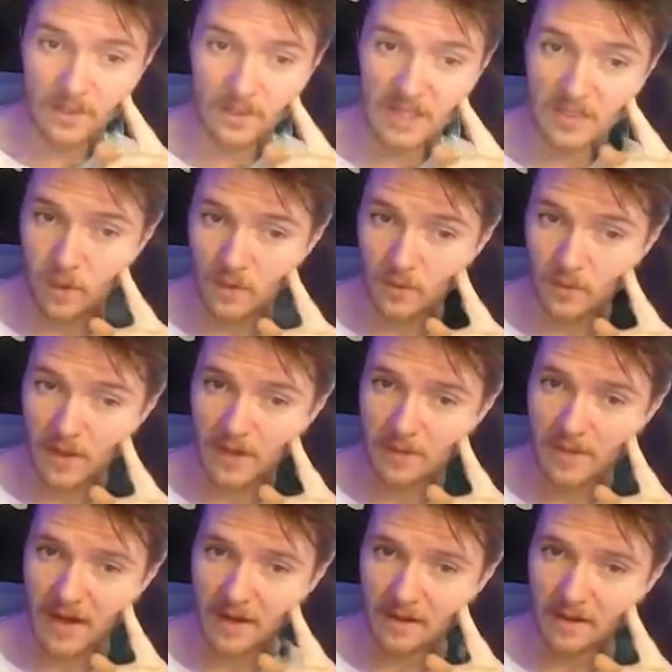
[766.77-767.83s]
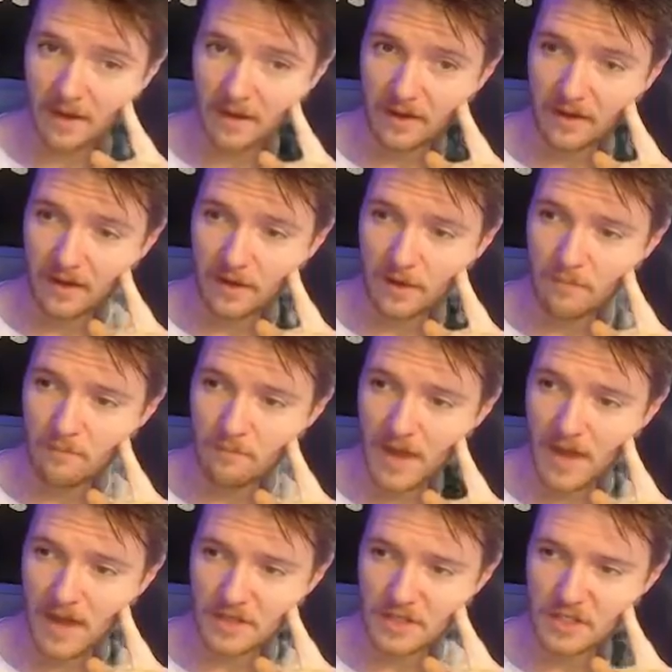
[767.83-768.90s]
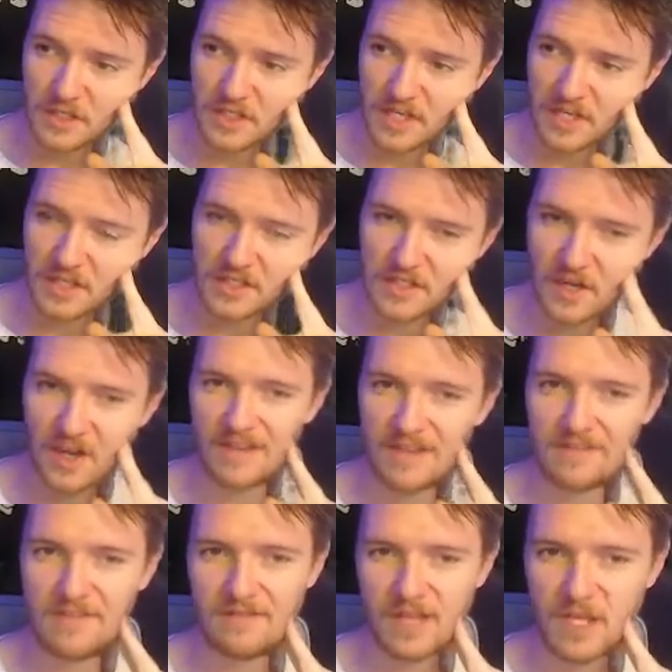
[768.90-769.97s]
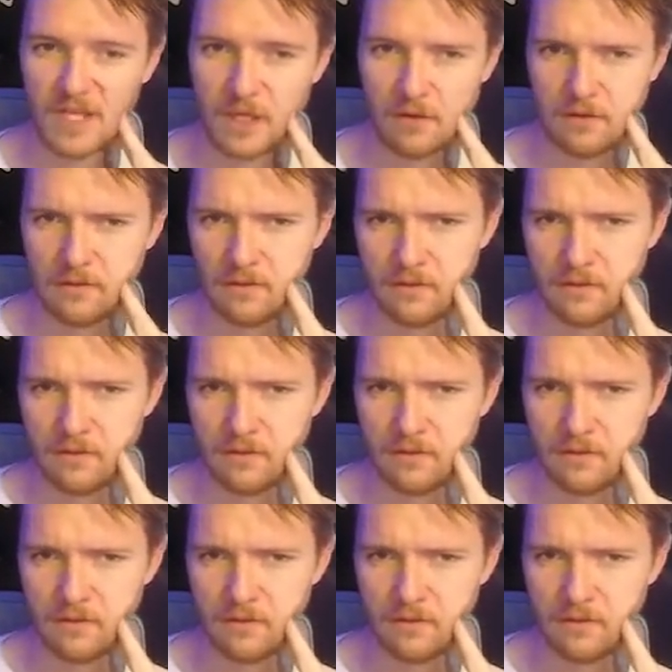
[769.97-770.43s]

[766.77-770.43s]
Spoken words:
Well, that's one way to make mass genocide cute.